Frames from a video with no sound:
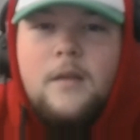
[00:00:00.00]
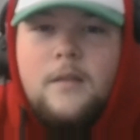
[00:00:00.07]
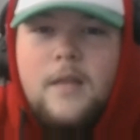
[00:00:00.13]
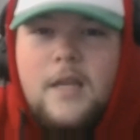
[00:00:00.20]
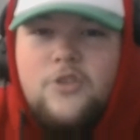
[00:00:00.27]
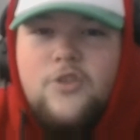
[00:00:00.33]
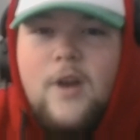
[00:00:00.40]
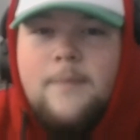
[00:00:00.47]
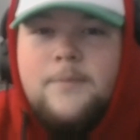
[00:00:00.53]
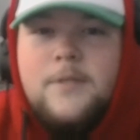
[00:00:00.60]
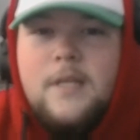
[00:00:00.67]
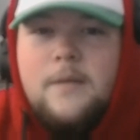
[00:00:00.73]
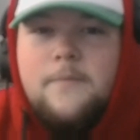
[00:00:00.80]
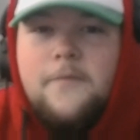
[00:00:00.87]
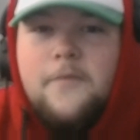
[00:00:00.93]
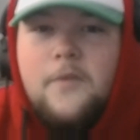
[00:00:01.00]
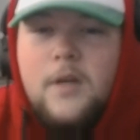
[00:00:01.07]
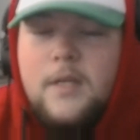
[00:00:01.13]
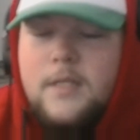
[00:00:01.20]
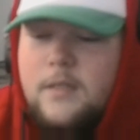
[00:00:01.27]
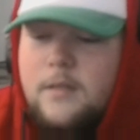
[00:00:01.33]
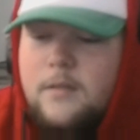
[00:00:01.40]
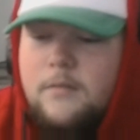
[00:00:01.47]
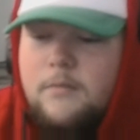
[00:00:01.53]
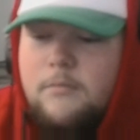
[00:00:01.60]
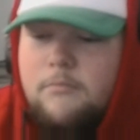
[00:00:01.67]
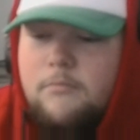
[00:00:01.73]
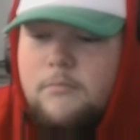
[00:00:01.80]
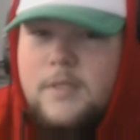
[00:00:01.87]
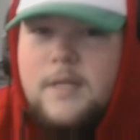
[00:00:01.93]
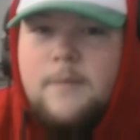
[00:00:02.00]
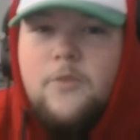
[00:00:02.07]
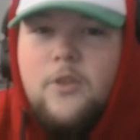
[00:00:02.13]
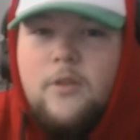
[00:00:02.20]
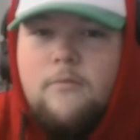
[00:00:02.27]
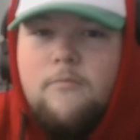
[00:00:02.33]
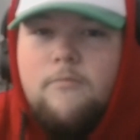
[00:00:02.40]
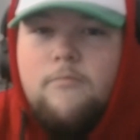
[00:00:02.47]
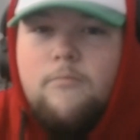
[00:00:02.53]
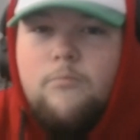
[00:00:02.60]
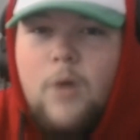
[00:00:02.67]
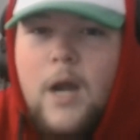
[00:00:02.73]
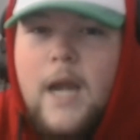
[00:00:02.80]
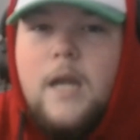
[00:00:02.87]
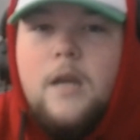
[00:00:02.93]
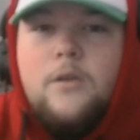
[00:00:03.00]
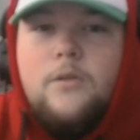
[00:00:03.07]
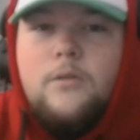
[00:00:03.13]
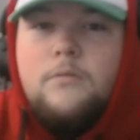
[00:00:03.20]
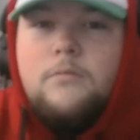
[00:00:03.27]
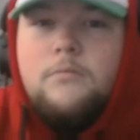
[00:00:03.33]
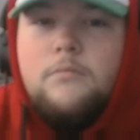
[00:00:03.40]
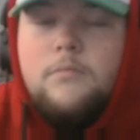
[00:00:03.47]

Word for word: They dropped something for us, something brand new.